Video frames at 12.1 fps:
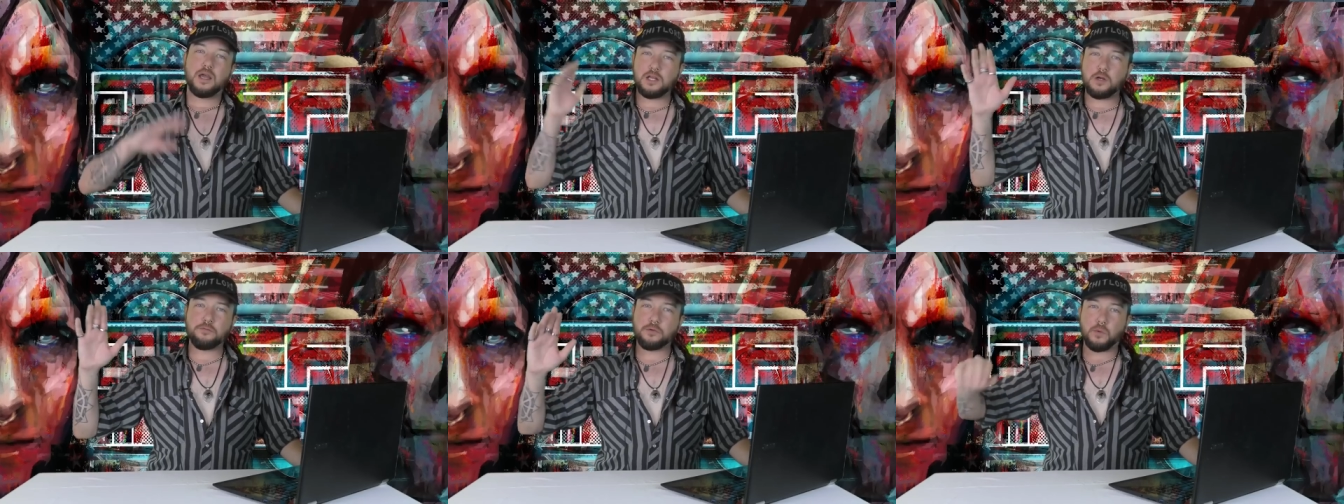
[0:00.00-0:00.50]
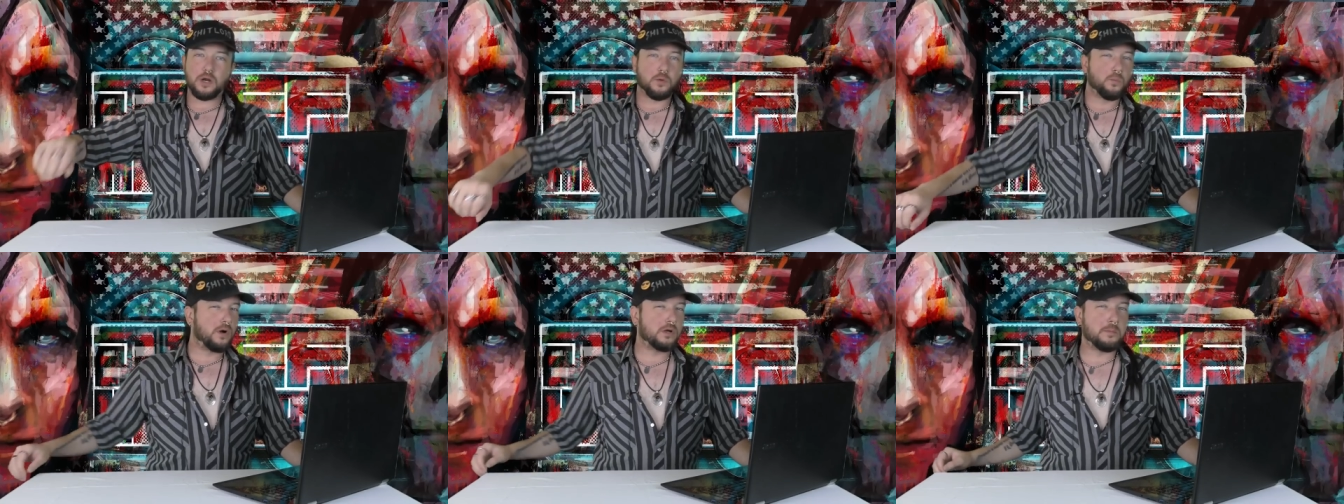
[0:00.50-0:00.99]
Hello, everyone,
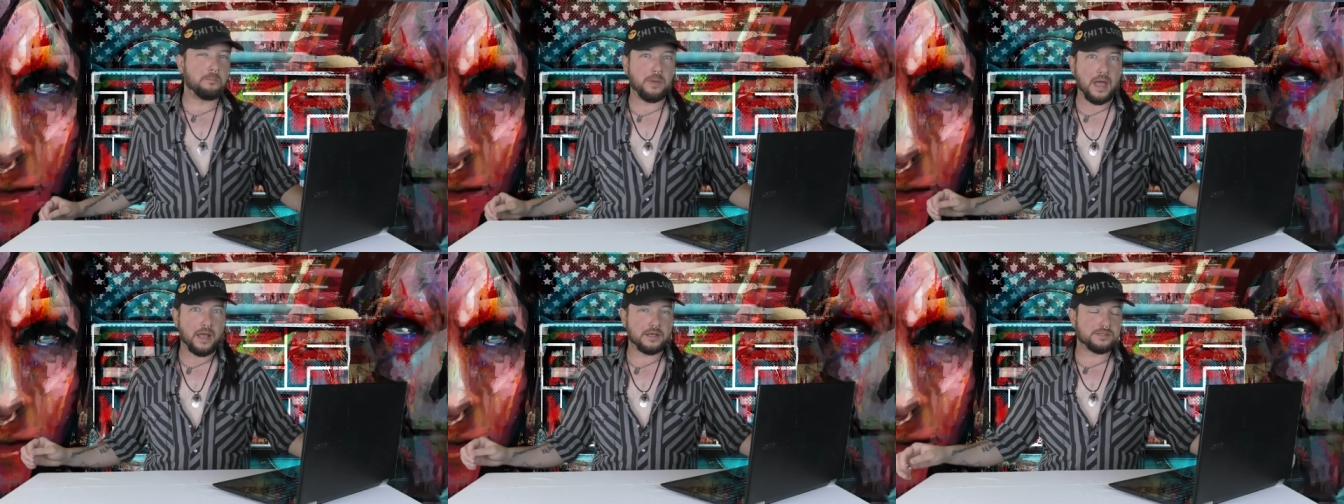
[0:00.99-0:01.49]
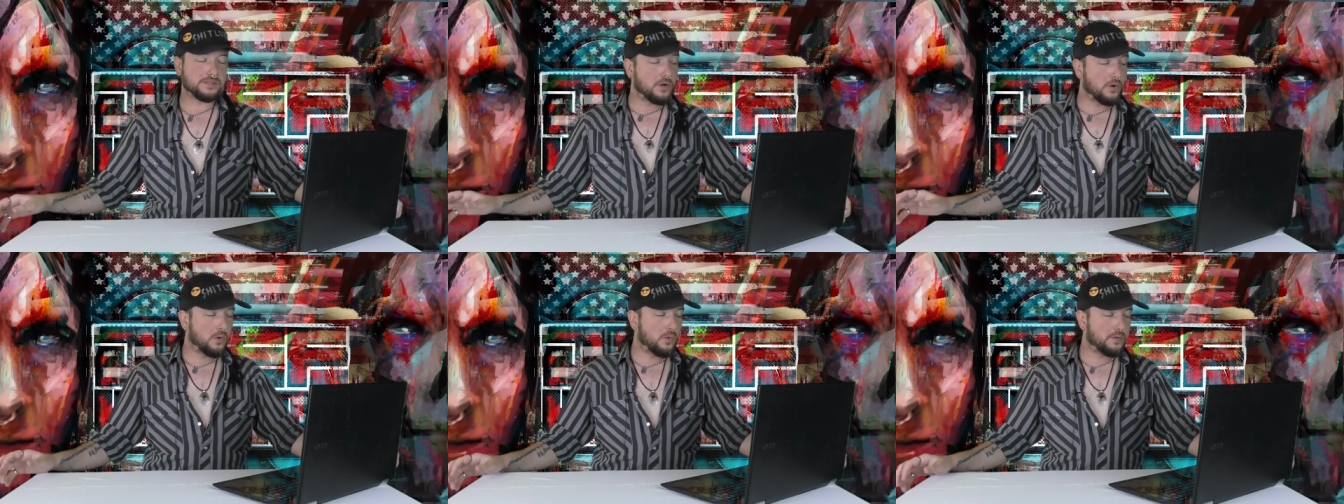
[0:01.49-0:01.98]
and welcome back.
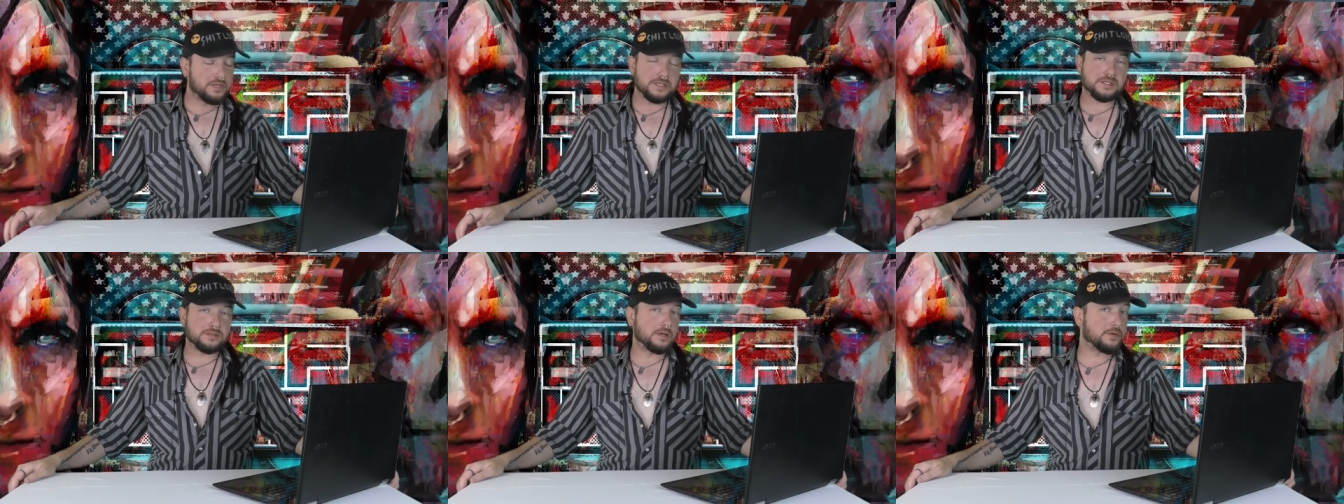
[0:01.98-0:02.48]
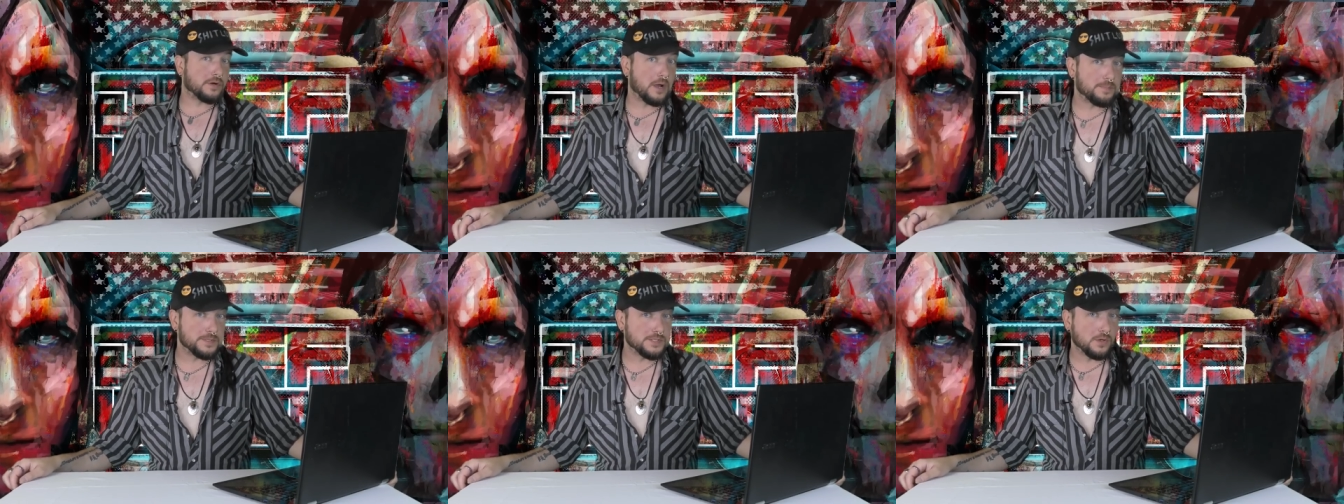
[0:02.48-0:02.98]
So, this is another
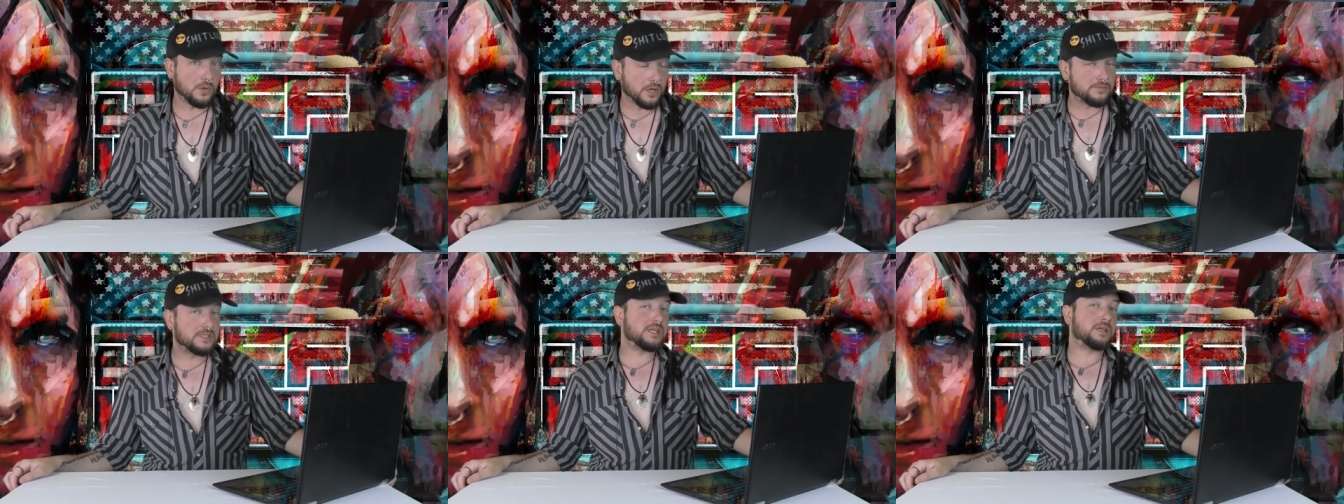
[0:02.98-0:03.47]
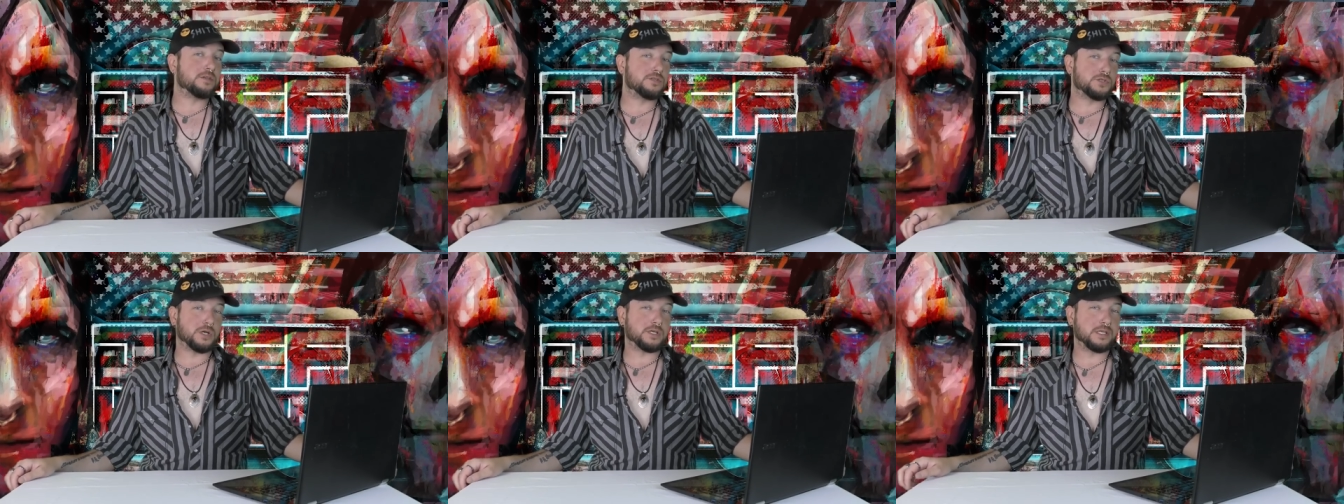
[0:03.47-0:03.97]
episode of
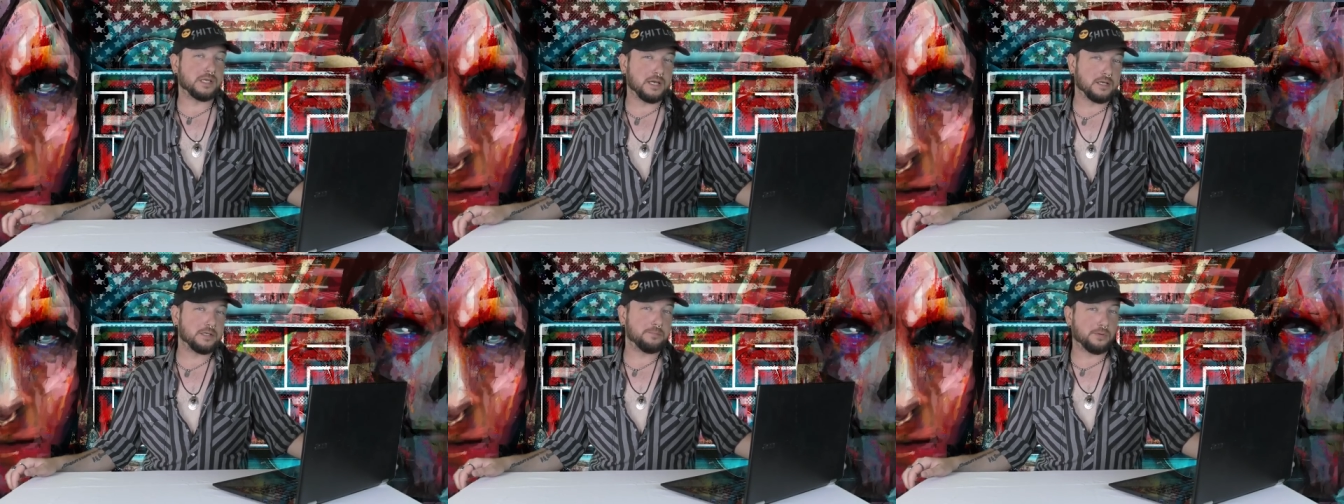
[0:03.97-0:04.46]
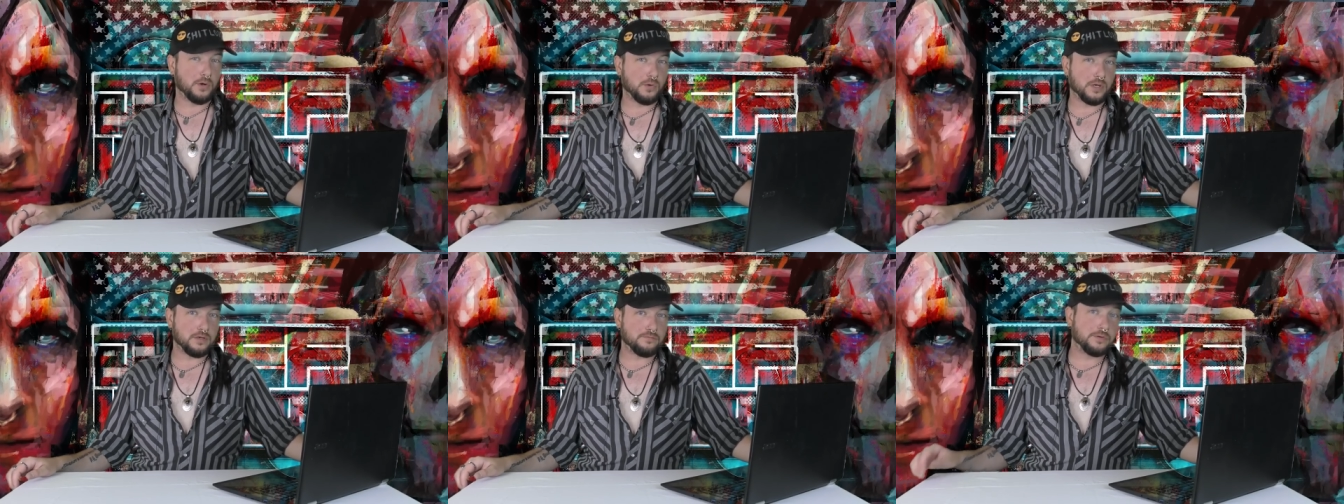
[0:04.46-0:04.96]
Deconstructing Kelly Brogan.